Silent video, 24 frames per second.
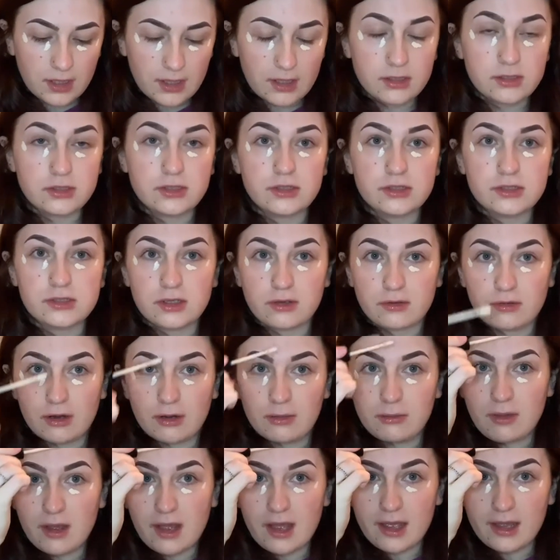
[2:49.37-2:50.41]
And just
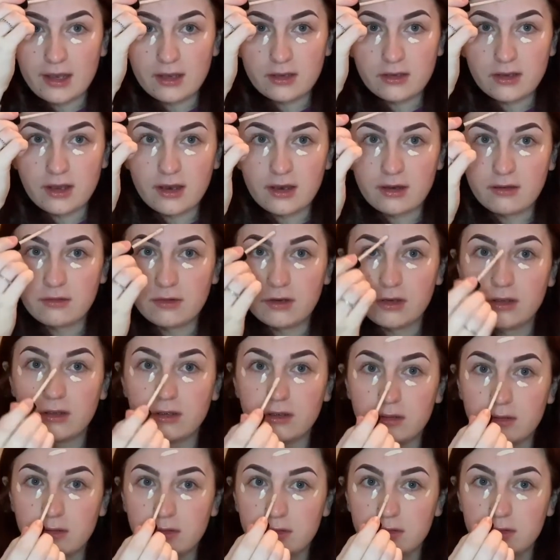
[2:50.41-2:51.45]
around my head
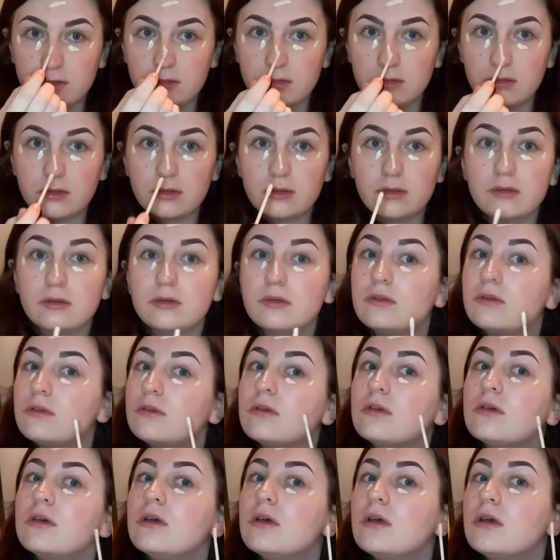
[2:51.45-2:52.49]
area, nose.
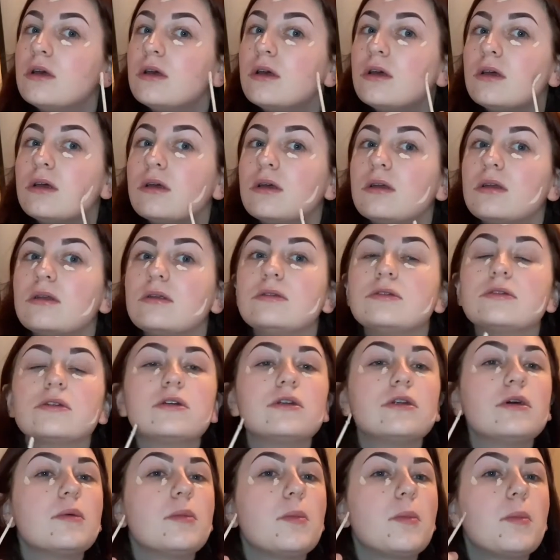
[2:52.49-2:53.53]
Just
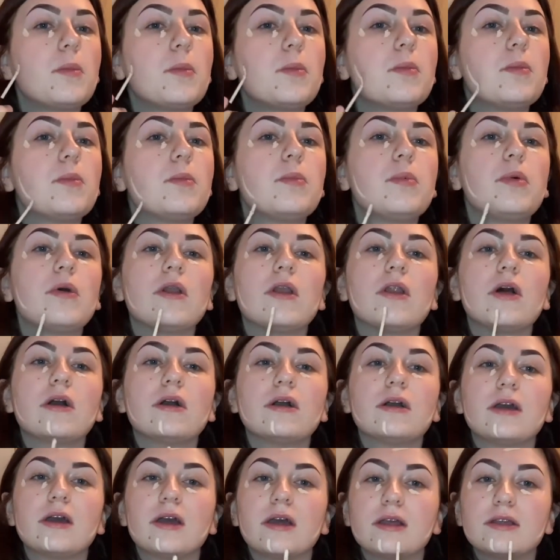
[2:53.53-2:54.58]
gonna
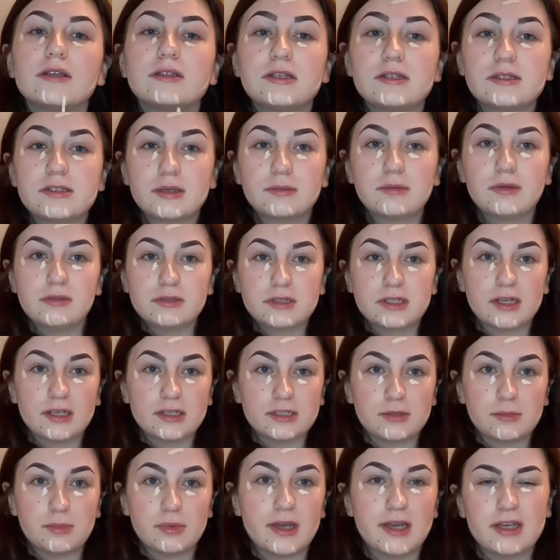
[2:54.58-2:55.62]
plunk it. Since I'm using it
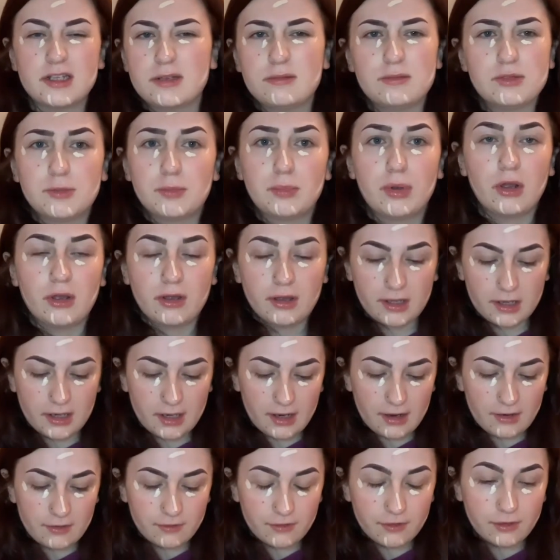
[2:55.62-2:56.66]
as a base, I'm just plunking
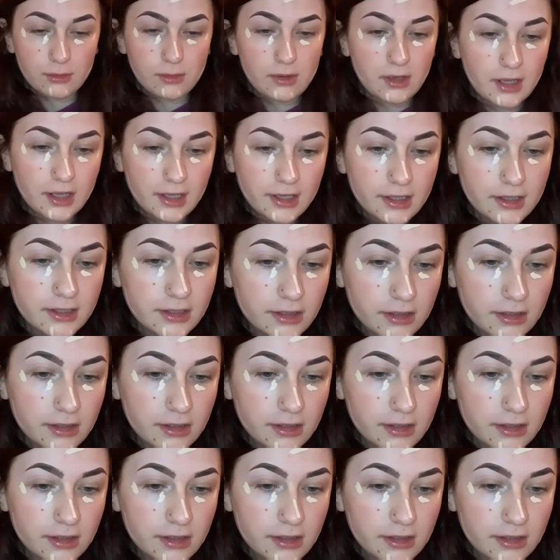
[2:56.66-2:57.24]
it everywhere.